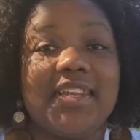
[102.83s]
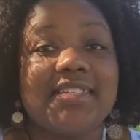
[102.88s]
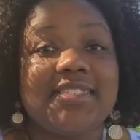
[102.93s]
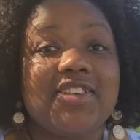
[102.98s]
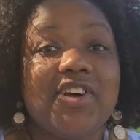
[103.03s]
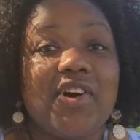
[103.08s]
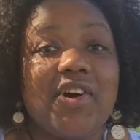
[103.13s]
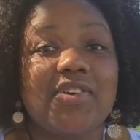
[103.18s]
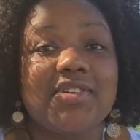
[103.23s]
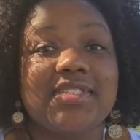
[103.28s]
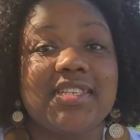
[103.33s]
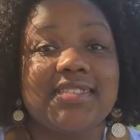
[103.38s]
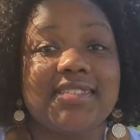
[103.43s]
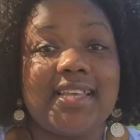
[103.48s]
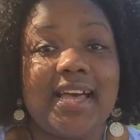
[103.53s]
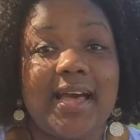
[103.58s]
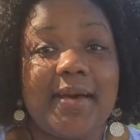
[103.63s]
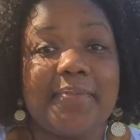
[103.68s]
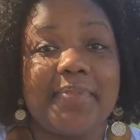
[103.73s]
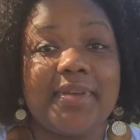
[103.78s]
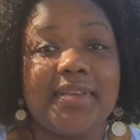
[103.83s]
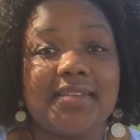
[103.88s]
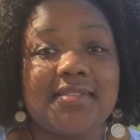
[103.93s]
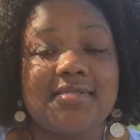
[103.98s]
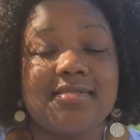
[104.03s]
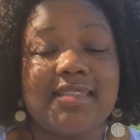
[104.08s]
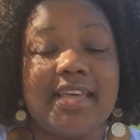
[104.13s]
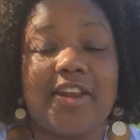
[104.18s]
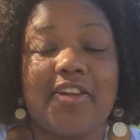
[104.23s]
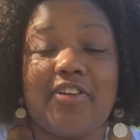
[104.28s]
the talks and
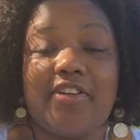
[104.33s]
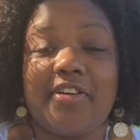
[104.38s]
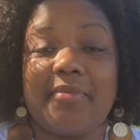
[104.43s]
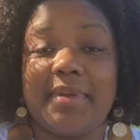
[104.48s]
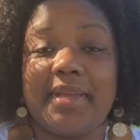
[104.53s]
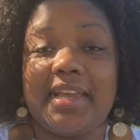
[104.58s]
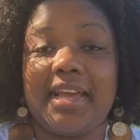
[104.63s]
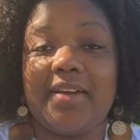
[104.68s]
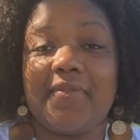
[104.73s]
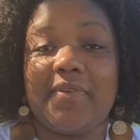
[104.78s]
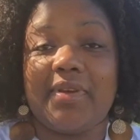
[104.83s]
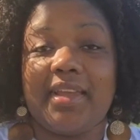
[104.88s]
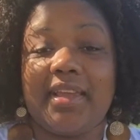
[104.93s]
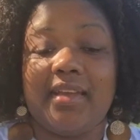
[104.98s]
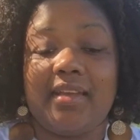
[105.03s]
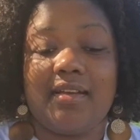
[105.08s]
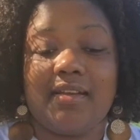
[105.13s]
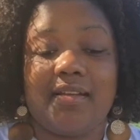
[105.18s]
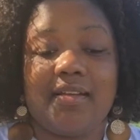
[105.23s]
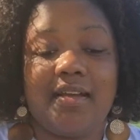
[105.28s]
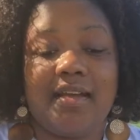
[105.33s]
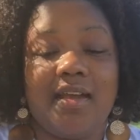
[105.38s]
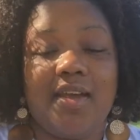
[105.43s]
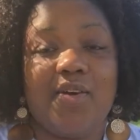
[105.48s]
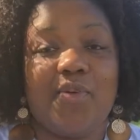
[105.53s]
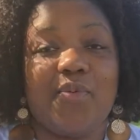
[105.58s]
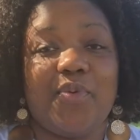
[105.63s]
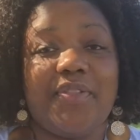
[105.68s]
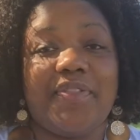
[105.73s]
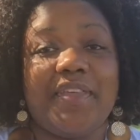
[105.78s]
topics that are going to be covered here
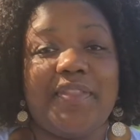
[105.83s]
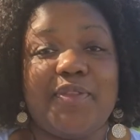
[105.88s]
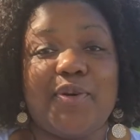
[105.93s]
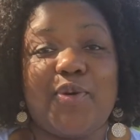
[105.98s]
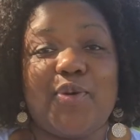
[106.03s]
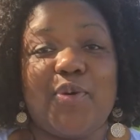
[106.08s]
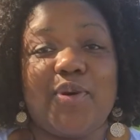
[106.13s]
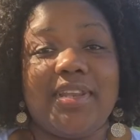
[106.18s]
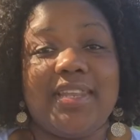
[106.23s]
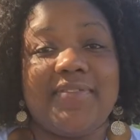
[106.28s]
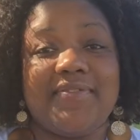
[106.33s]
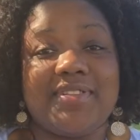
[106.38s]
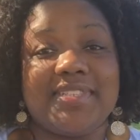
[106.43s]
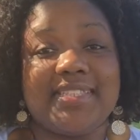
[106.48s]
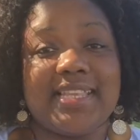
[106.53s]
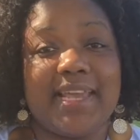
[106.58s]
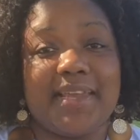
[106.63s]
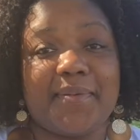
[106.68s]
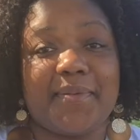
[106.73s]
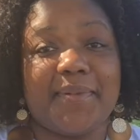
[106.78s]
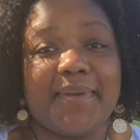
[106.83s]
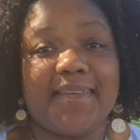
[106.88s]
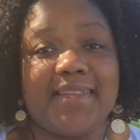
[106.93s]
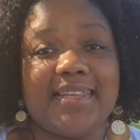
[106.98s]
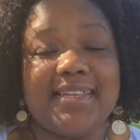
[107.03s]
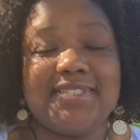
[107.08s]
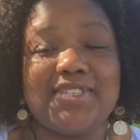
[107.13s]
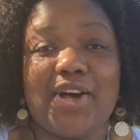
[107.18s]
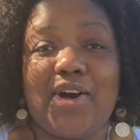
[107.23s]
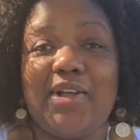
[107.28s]
within the core living
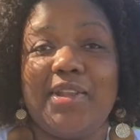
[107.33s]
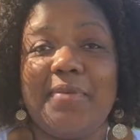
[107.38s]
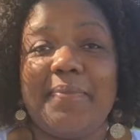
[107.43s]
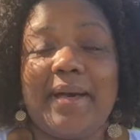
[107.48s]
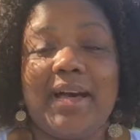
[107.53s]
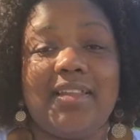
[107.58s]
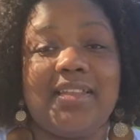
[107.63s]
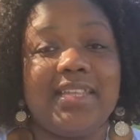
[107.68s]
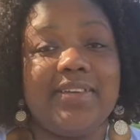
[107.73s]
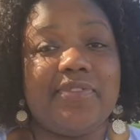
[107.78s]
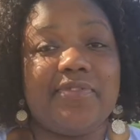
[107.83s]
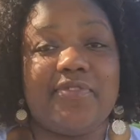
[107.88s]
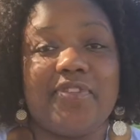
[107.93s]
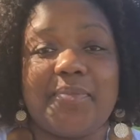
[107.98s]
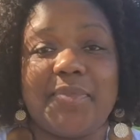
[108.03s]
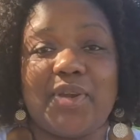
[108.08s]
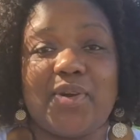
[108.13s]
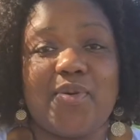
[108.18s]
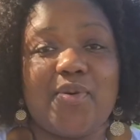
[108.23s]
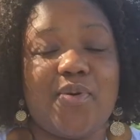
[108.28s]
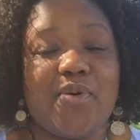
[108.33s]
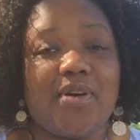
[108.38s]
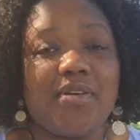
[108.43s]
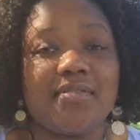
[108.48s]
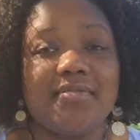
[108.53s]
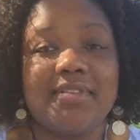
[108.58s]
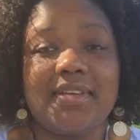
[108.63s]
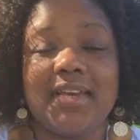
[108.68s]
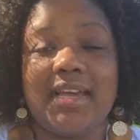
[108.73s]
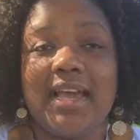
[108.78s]
segment, it's all about living from your core.